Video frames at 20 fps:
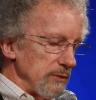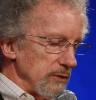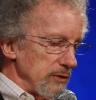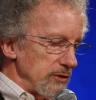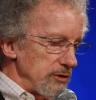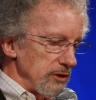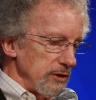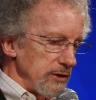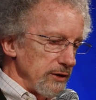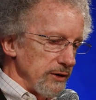
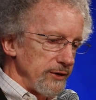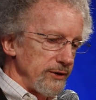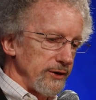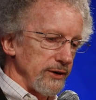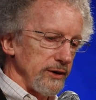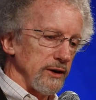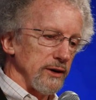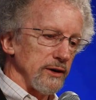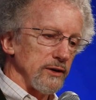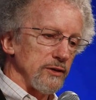Virginia
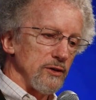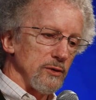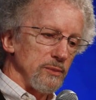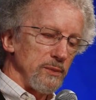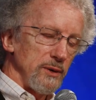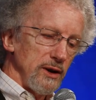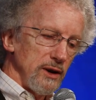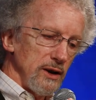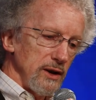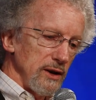Tech,
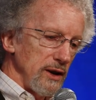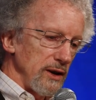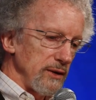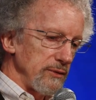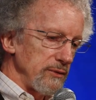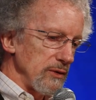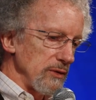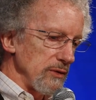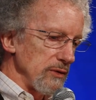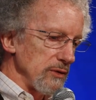Japan
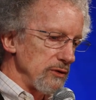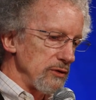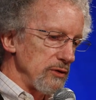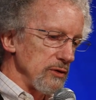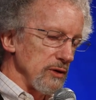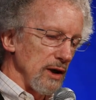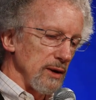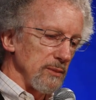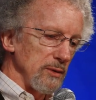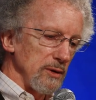after the
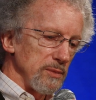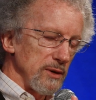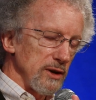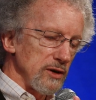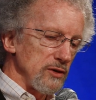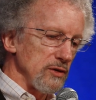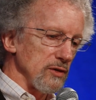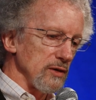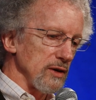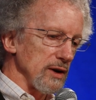tsunami,
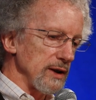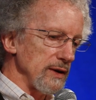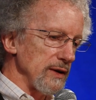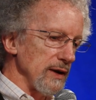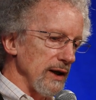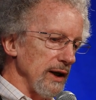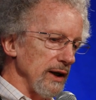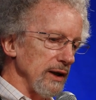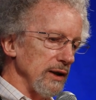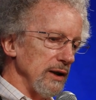places like
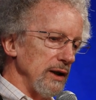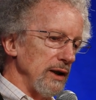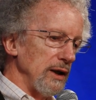that.